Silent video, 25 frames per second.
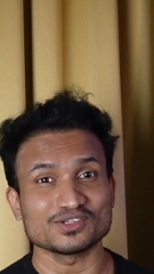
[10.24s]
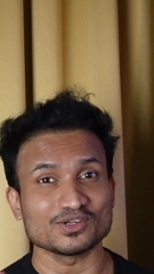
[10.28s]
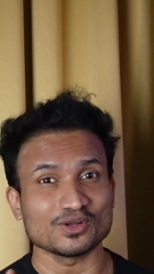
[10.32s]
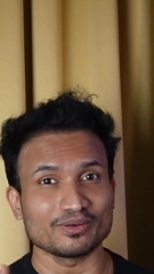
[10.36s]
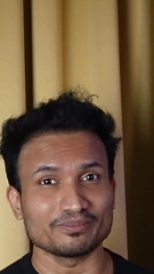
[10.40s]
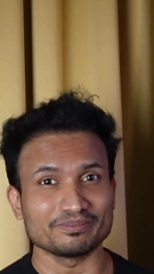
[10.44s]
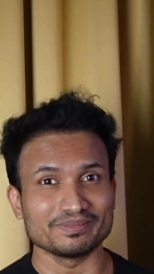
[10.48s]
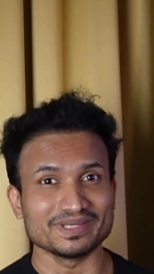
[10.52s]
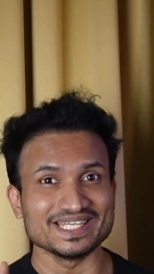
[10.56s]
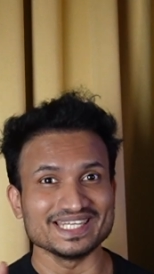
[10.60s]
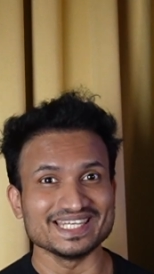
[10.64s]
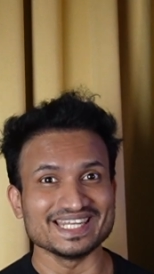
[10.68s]

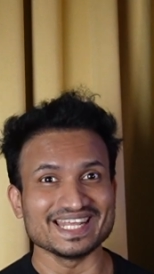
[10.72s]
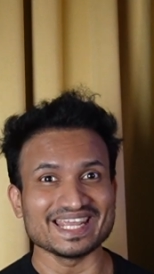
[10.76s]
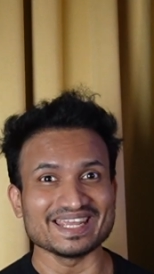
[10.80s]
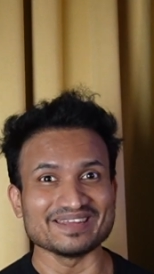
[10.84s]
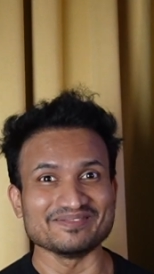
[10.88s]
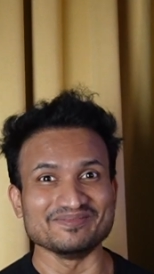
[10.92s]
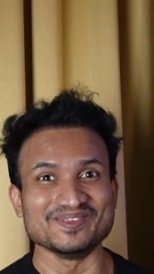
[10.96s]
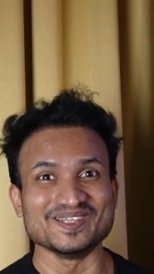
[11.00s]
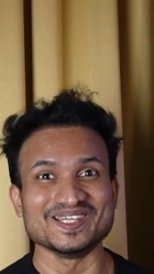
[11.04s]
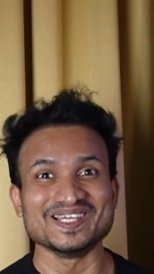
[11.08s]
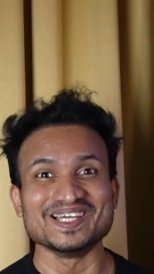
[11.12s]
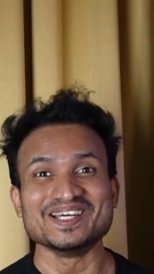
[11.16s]
not be
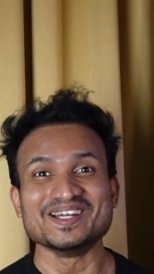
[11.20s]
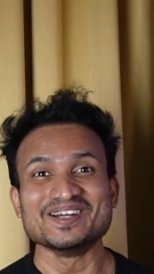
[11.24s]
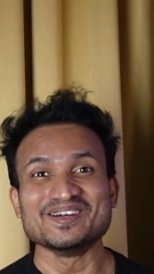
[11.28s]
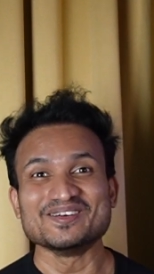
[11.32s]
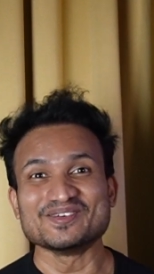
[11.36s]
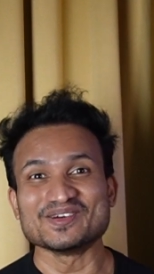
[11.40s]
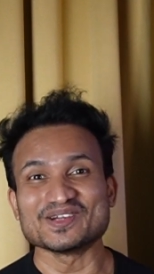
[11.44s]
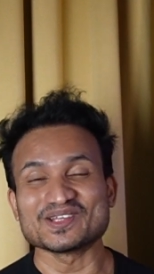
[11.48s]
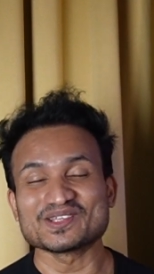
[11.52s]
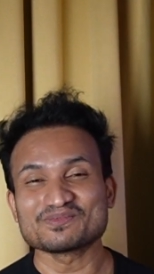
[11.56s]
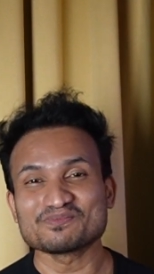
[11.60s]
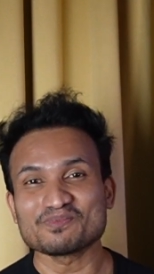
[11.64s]
named
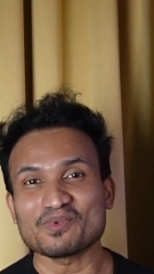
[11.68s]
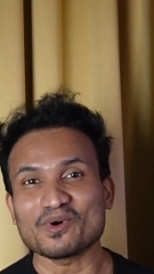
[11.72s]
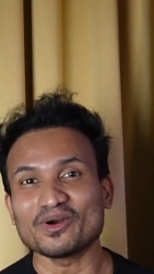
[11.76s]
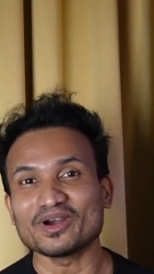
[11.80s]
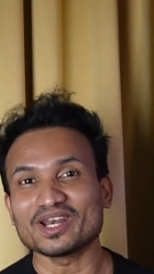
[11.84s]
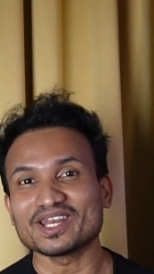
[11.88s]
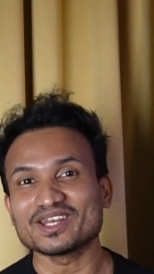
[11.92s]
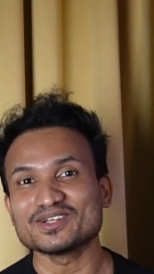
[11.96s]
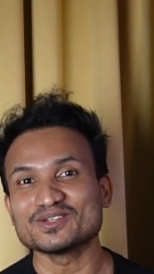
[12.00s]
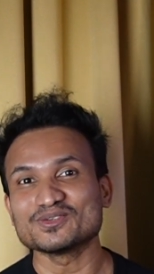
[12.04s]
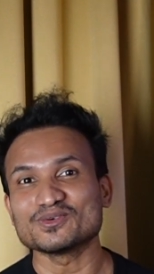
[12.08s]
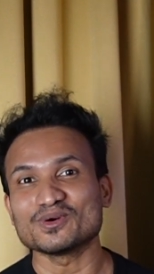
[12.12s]

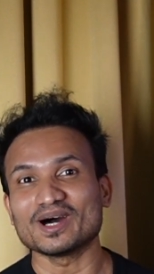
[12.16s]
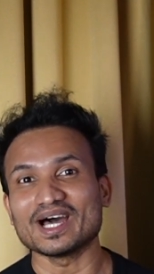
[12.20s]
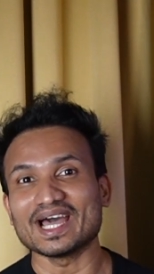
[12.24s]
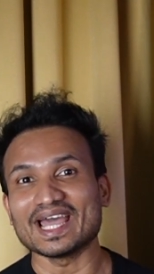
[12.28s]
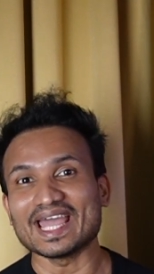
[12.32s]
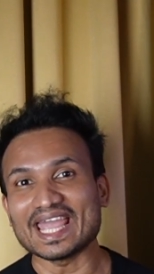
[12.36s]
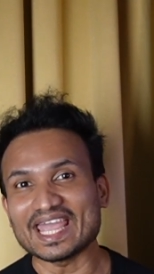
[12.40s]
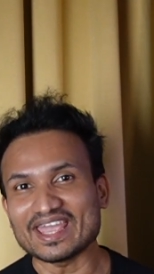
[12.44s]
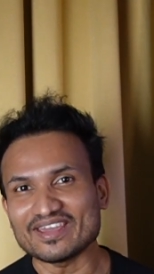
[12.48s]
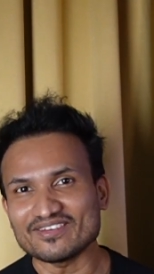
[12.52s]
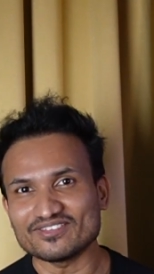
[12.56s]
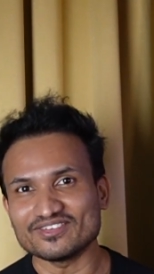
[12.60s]
responding to our
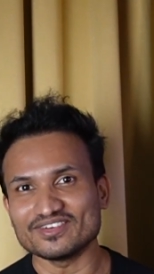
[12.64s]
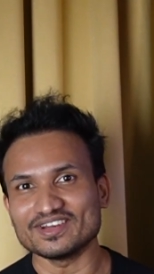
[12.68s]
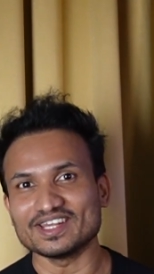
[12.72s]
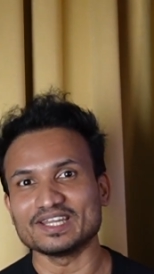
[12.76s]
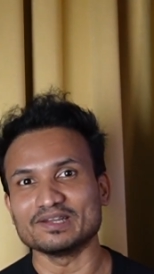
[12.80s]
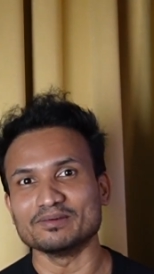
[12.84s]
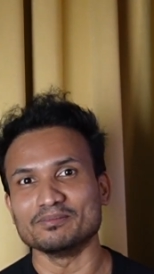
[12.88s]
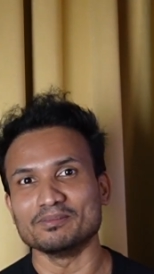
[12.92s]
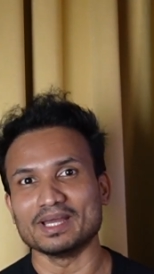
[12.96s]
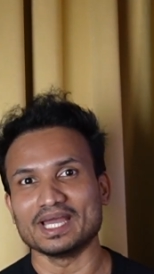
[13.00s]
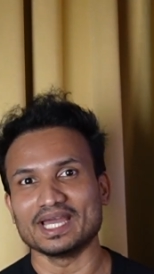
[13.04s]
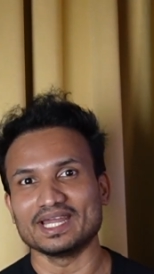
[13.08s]
every
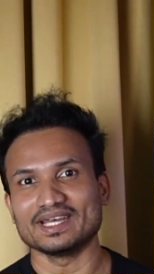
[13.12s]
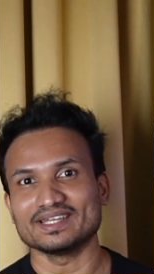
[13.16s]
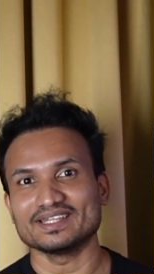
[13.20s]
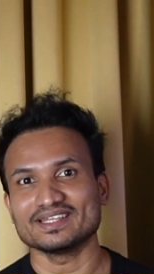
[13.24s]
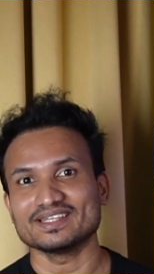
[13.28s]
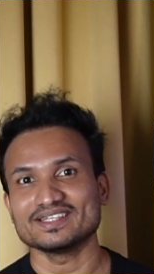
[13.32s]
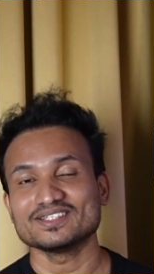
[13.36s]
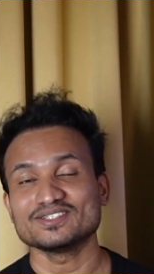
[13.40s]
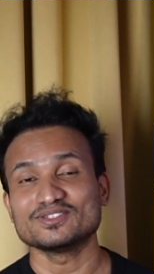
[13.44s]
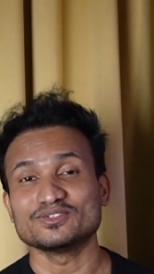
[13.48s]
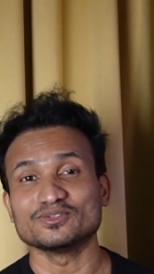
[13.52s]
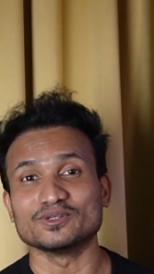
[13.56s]
command,
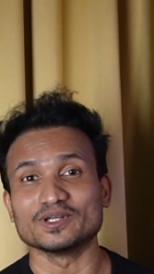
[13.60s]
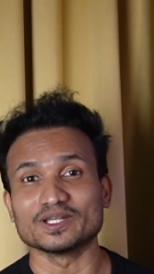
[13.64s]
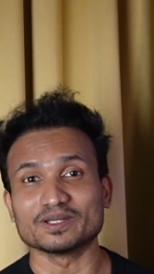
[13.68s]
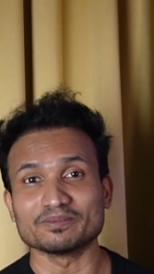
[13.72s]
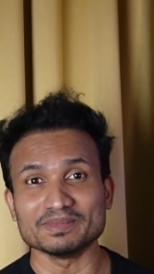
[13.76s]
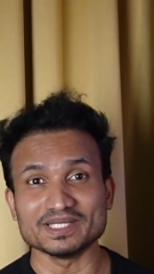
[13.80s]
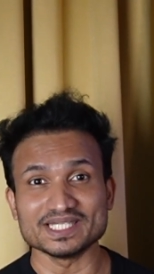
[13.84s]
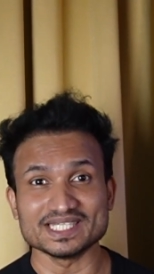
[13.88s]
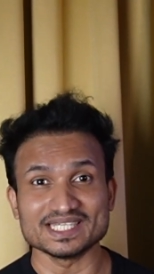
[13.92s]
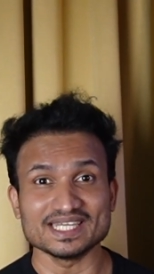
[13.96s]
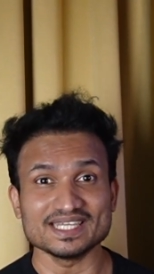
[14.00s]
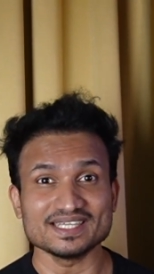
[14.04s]
to
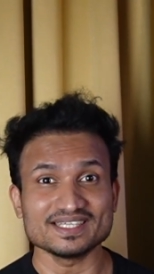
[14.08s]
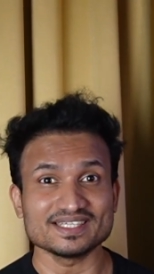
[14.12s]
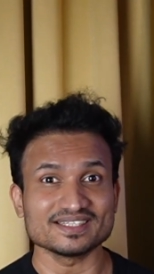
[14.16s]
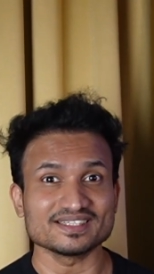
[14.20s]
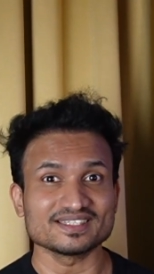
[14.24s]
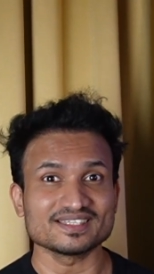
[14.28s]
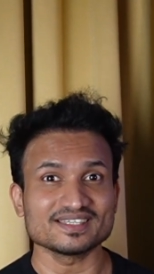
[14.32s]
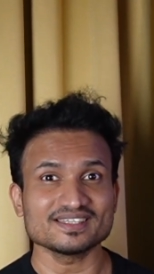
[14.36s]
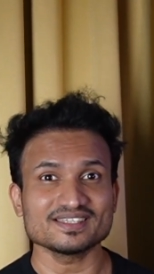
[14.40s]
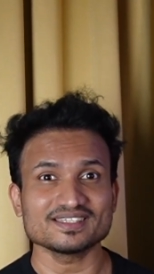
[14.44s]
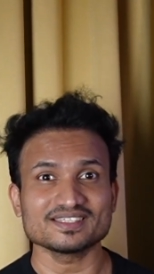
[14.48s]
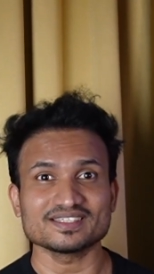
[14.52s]
recommendation
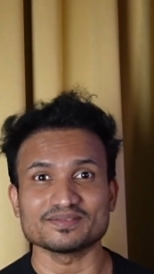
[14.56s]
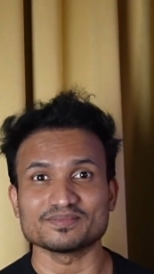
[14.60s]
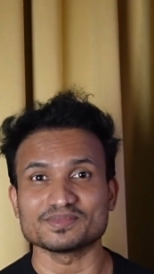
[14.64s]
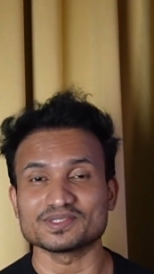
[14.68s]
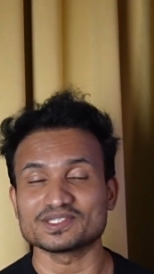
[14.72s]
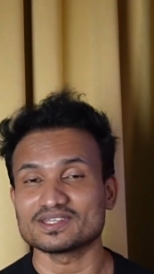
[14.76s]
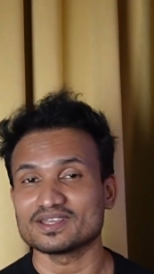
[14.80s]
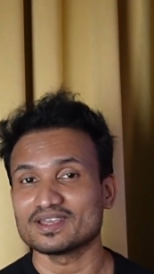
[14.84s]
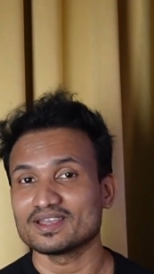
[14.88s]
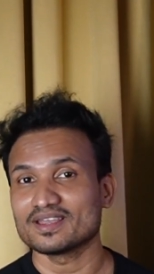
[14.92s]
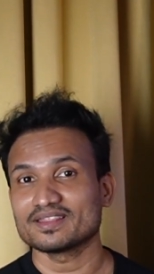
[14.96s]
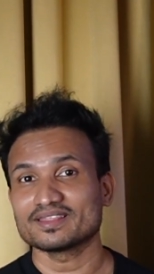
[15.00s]

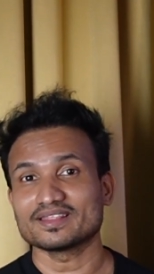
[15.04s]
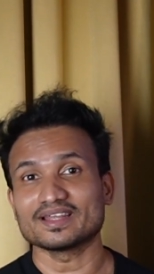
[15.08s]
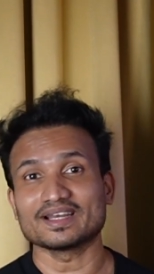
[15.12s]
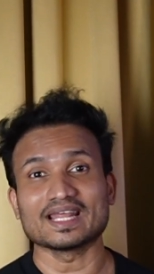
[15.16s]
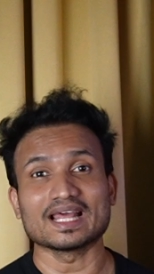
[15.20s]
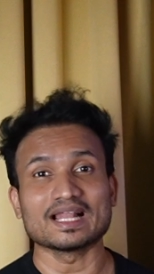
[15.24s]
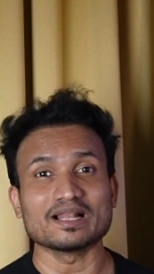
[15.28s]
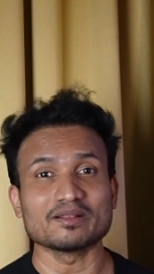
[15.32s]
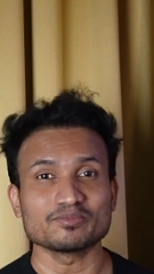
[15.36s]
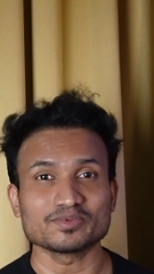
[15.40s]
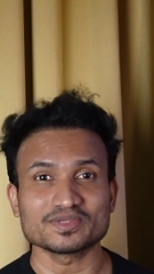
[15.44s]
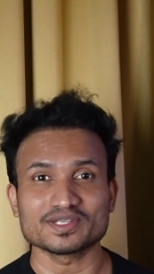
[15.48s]
systems that
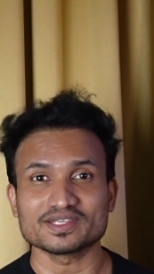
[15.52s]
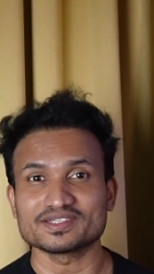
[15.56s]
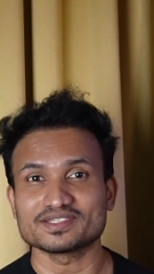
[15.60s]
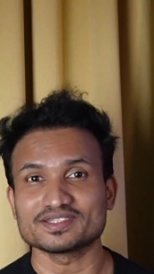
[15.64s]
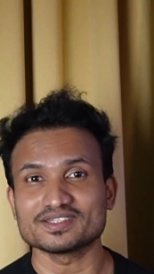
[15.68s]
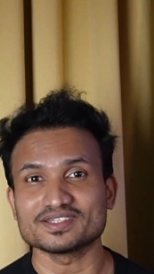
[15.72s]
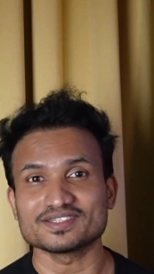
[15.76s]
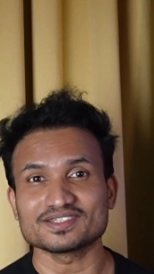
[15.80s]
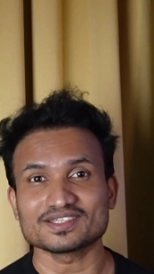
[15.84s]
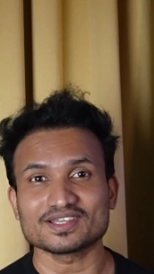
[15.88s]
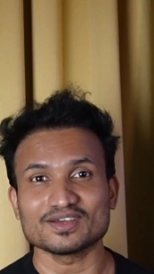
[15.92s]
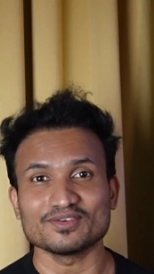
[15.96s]
helps us
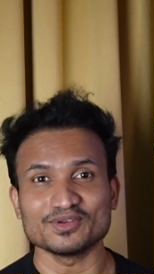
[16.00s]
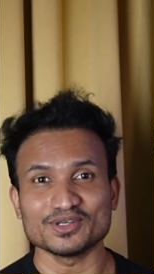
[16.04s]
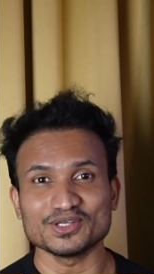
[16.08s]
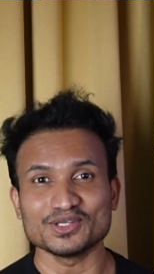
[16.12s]
discover